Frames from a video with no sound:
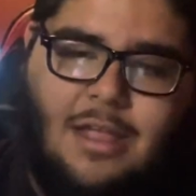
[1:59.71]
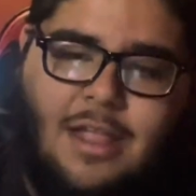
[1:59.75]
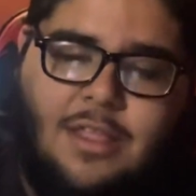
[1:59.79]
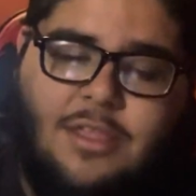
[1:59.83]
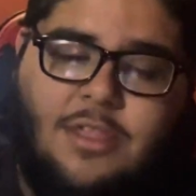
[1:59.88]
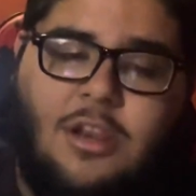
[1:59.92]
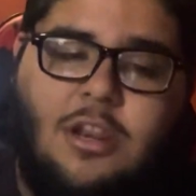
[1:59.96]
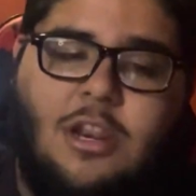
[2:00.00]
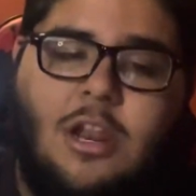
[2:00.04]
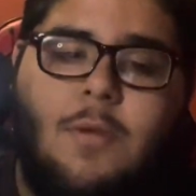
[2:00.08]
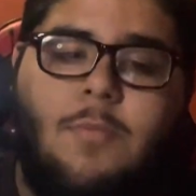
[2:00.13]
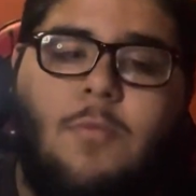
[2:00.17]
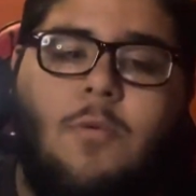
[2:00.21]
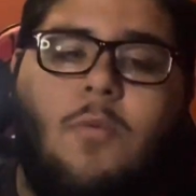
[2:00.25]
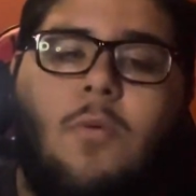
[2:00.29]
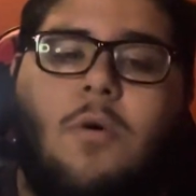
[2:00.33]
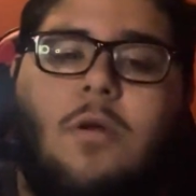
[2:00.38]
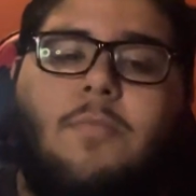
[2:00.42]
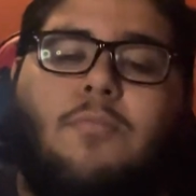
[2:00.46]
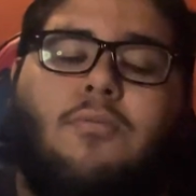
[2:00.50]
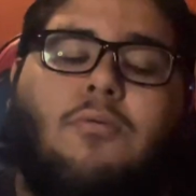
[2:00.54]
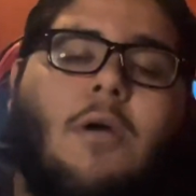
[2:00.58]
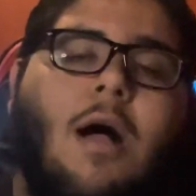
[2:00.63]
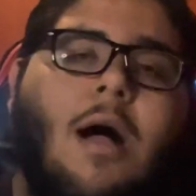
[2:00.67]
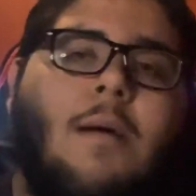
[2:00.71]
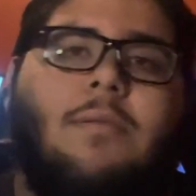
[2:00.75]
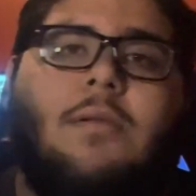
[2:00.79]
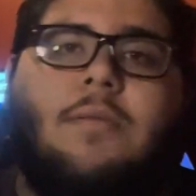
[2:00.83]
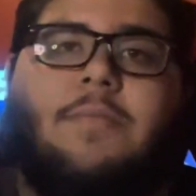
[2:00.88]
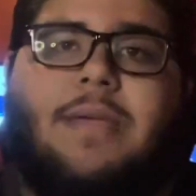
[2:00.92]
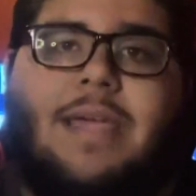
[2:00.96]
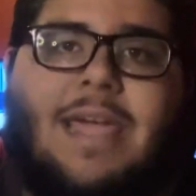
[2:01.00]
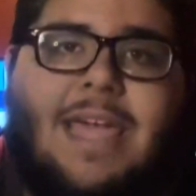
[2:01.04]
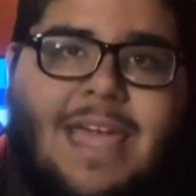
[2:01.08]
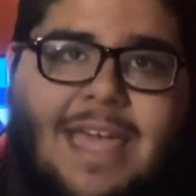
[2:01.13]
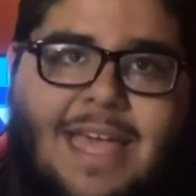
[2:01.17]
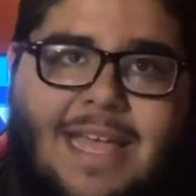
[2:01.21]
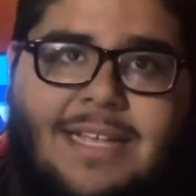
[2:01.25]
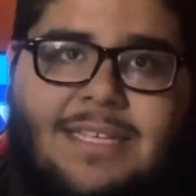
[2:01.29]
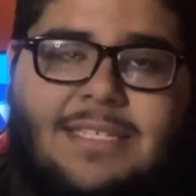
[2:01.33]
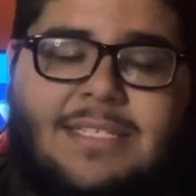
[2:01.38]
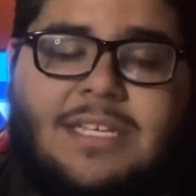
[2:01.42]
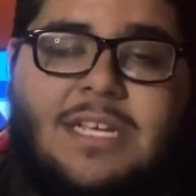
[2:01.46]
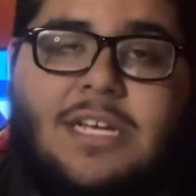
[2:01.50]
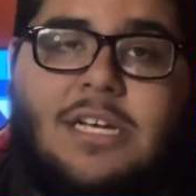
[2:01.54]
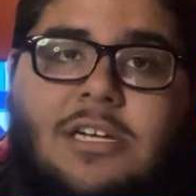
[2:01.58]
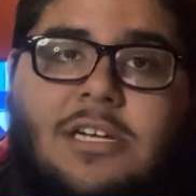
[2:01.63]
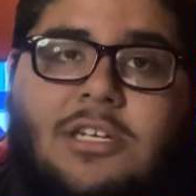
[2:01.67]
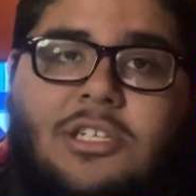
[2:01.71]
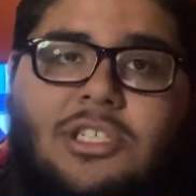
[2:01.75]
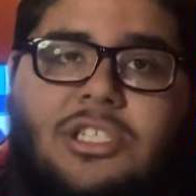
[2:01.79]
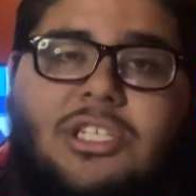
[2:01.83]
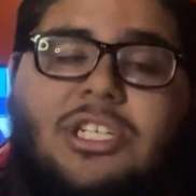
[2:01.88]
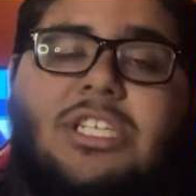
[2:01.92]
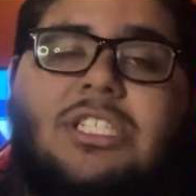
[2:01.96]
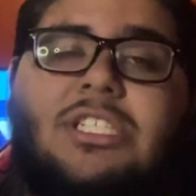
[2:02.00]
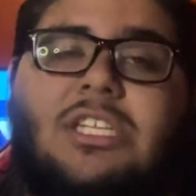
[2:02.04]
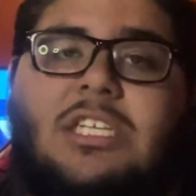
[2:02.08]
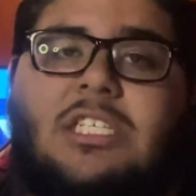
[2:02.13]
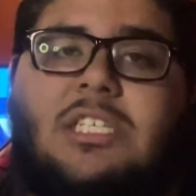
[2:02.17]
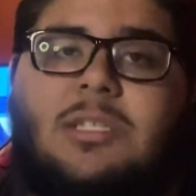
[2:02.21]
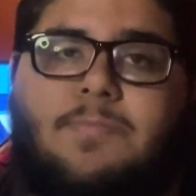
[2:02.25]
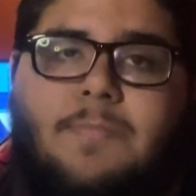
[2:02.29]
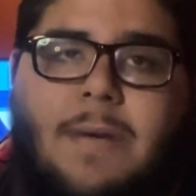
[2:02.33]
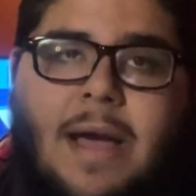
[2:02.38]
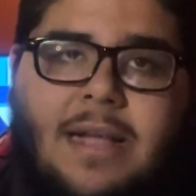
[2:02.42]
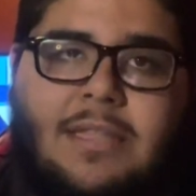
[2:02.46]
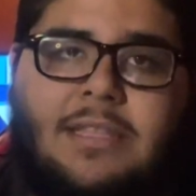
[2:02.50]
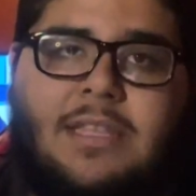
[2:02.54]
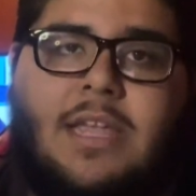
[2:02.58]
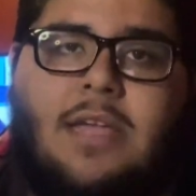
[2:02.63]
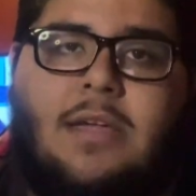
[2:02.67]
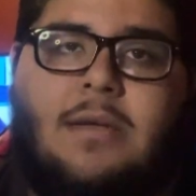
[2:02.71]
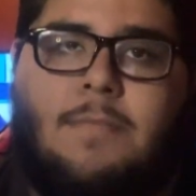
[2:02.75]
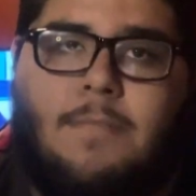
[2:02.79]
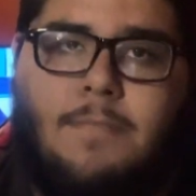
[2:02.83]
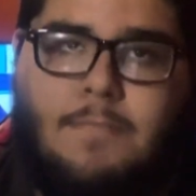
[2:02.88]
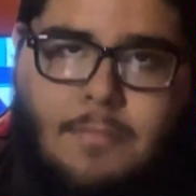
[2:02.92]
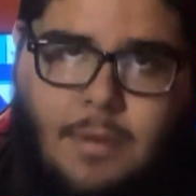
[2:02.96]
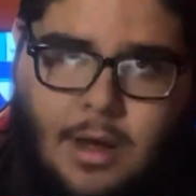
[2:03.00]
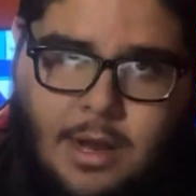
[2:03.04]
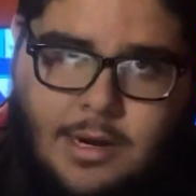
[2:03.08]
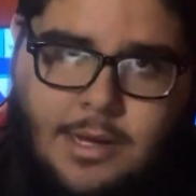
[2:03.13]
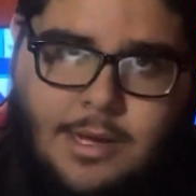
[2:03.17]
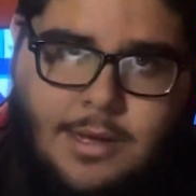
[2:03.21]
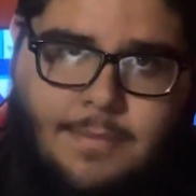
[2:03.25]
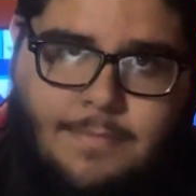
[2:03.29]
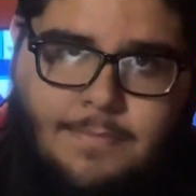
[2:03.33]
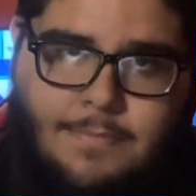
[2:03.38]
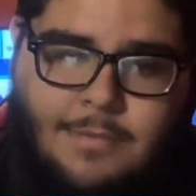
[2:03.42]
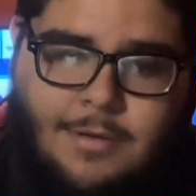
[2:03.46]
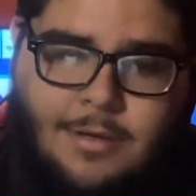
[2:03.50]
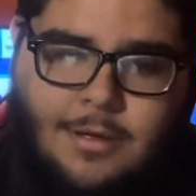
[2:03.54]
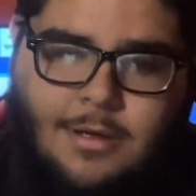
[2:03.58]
And the number one problem is she's expecting money.